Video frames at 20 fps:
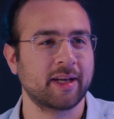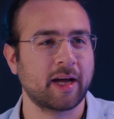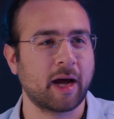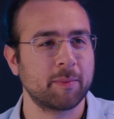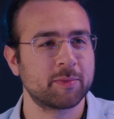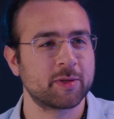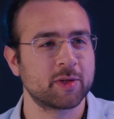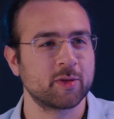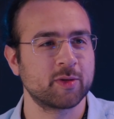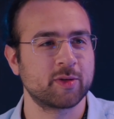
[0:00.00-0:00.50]

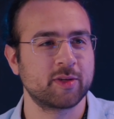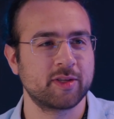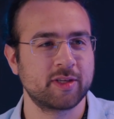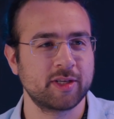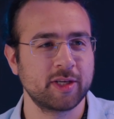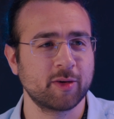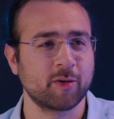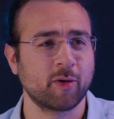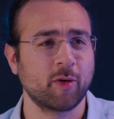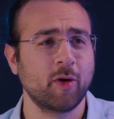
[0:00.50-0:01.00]
absolute
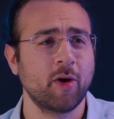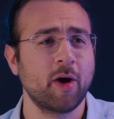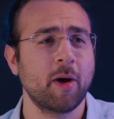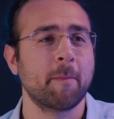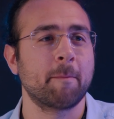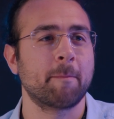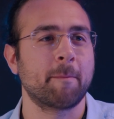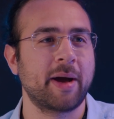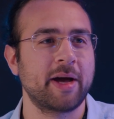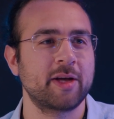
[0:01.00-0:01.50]
zero,
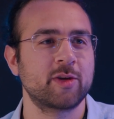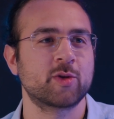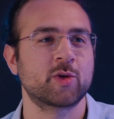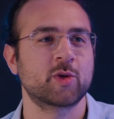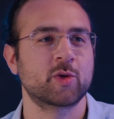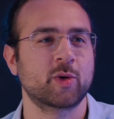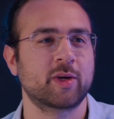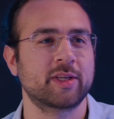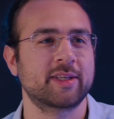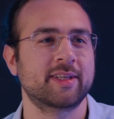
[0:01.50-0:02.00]
minus
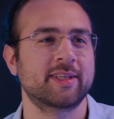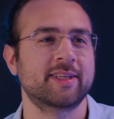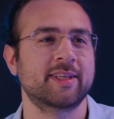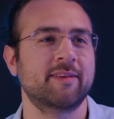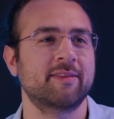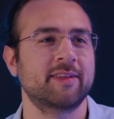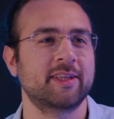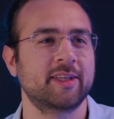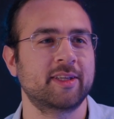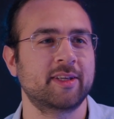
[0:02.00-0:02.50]

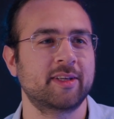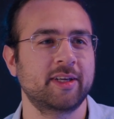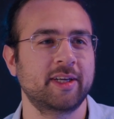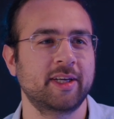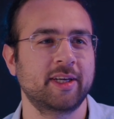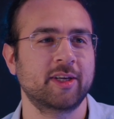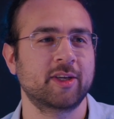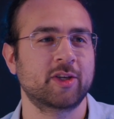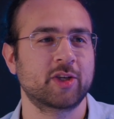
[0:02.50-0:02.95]
273